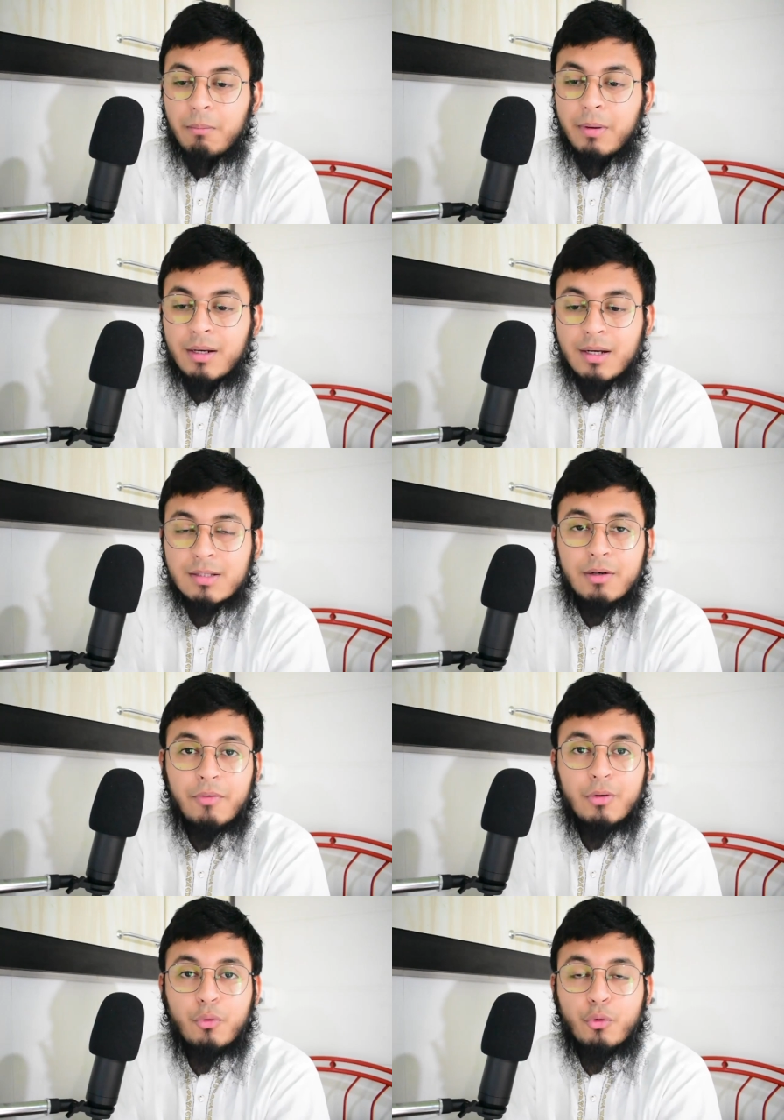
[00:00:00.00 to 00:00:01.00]
Beginners, the
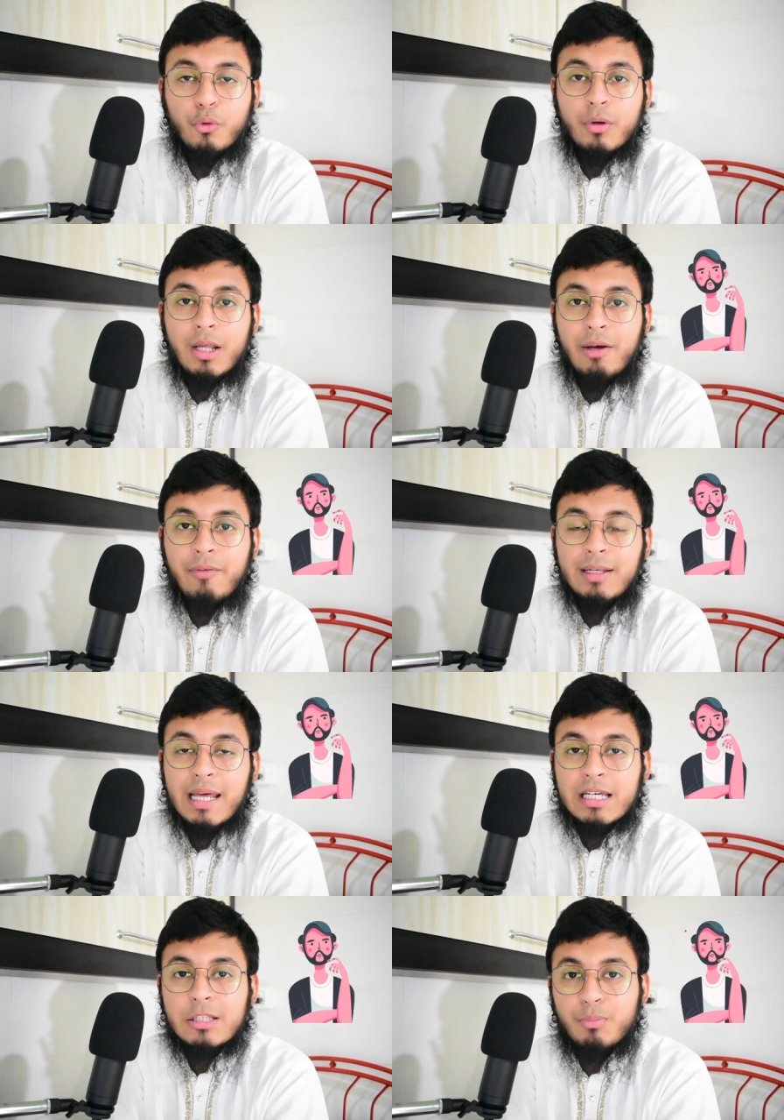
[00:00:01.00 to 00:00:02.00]
one who don't have any
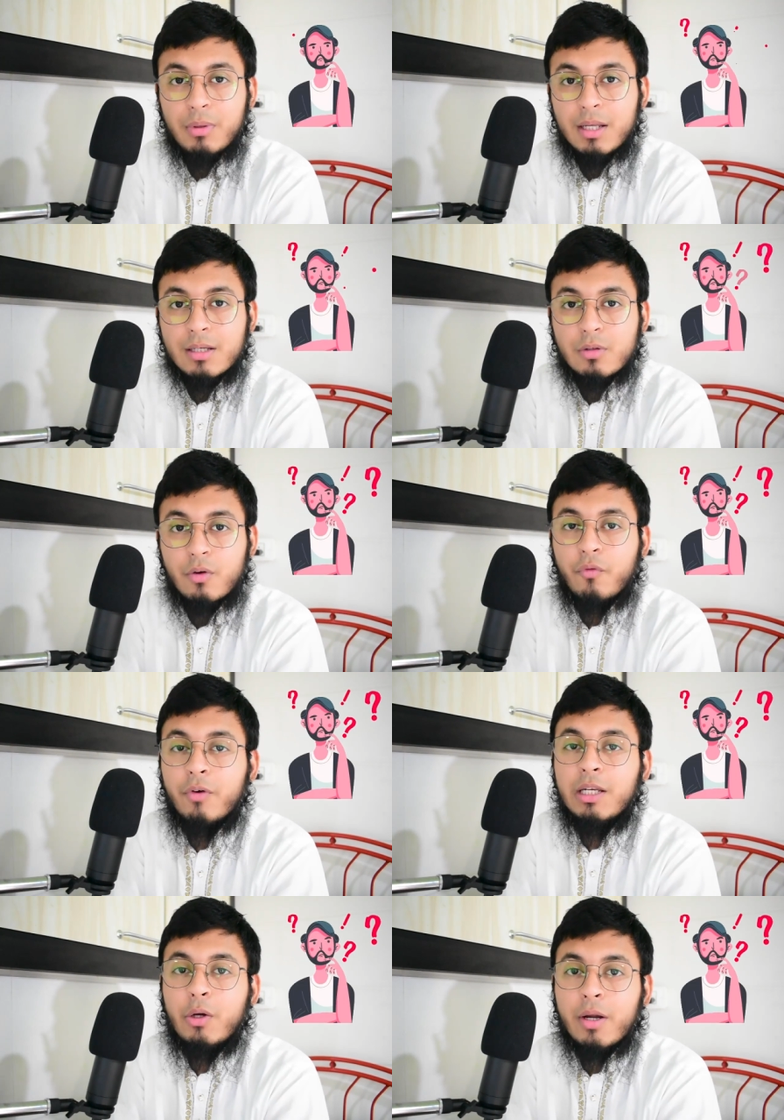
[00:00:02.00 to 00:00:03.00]
experience of
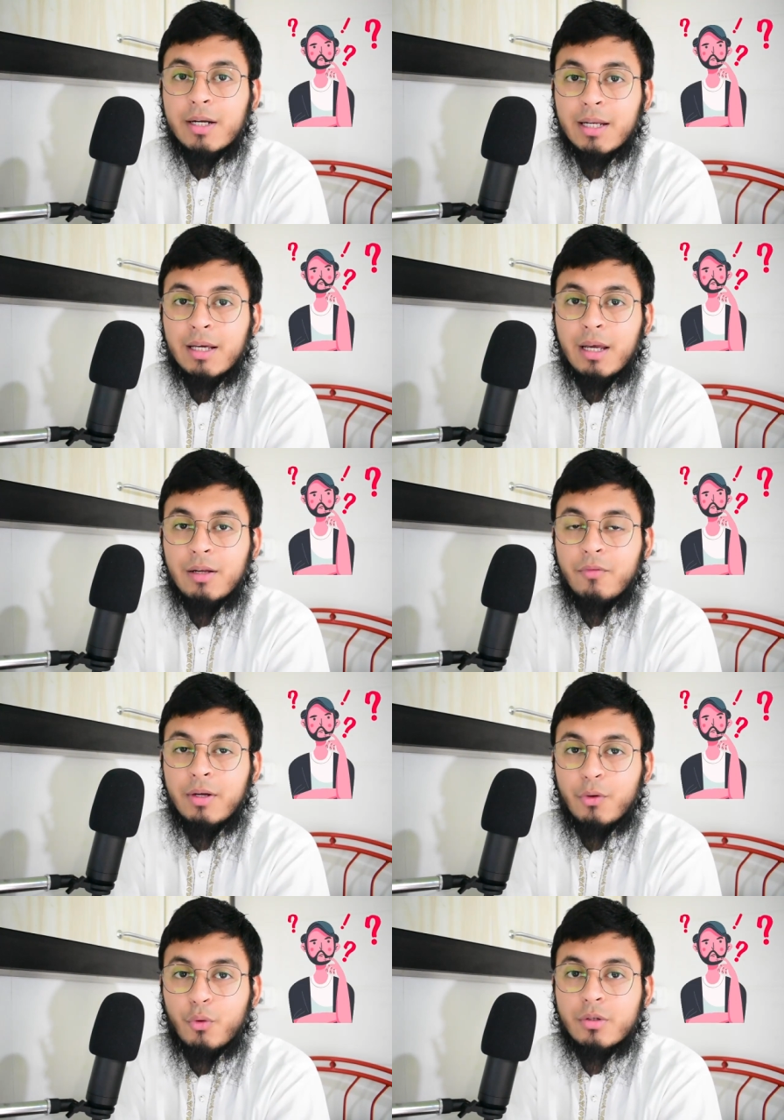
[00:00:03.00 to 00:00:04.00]
video editing in
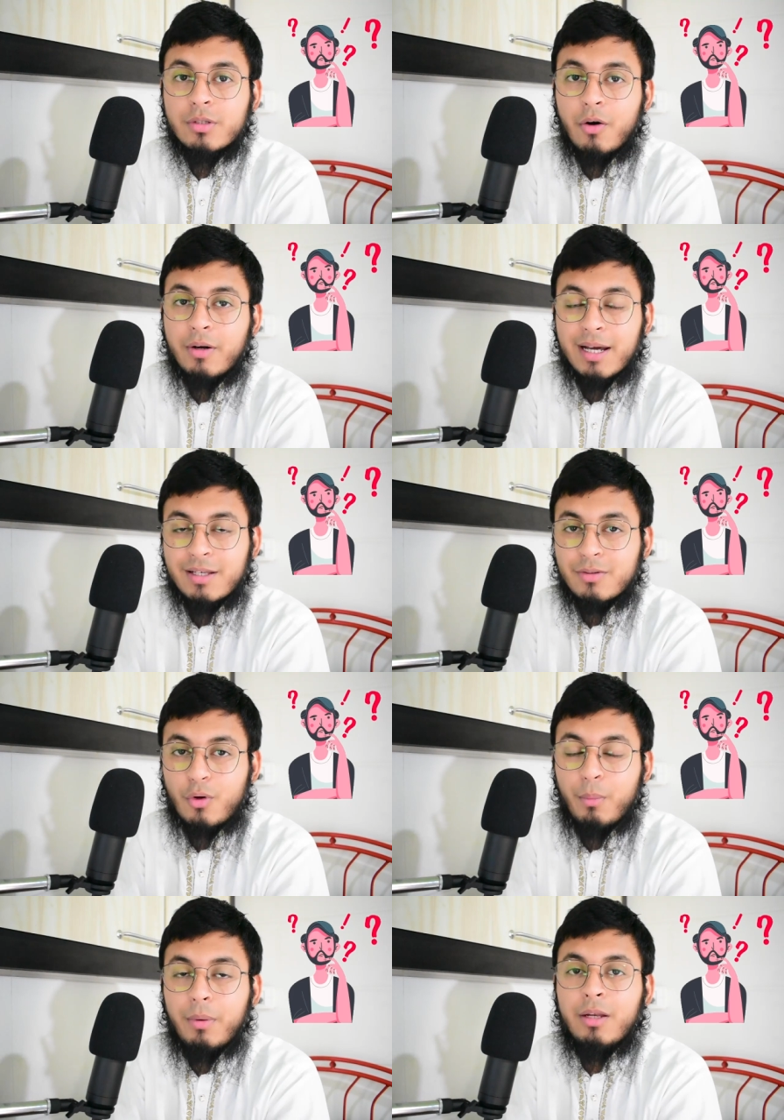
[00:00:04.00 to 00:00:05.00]
Windows or
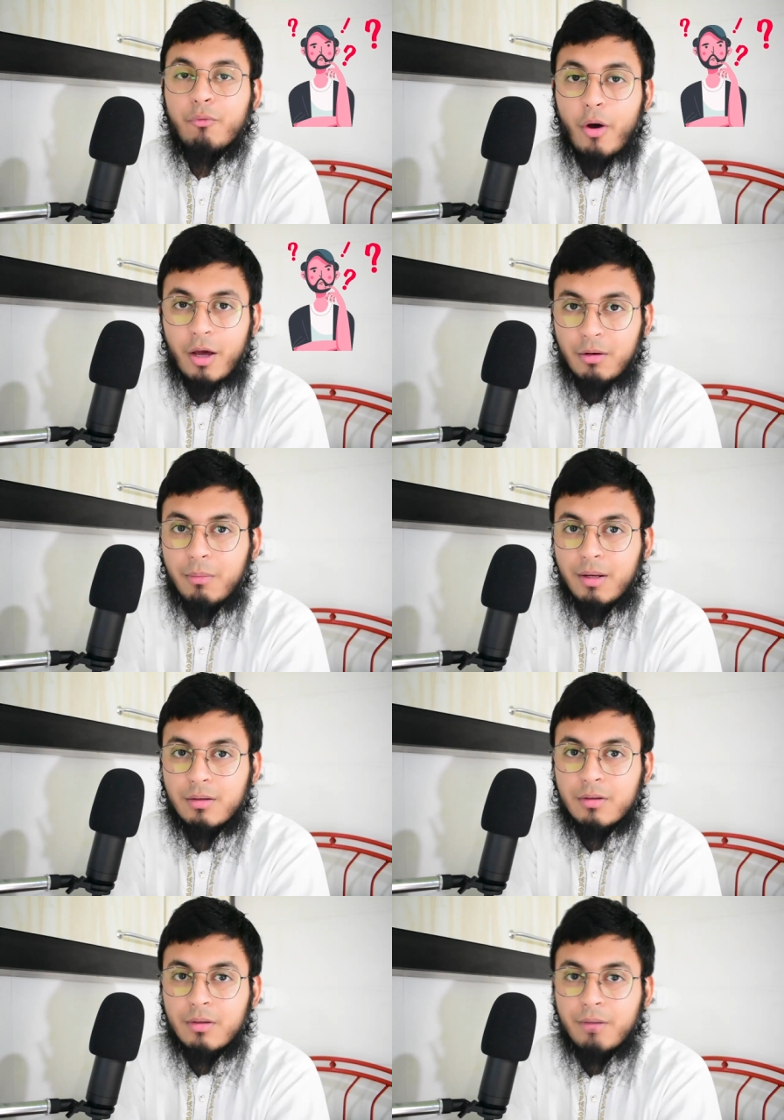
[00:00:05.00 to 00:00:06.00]
desktop environment.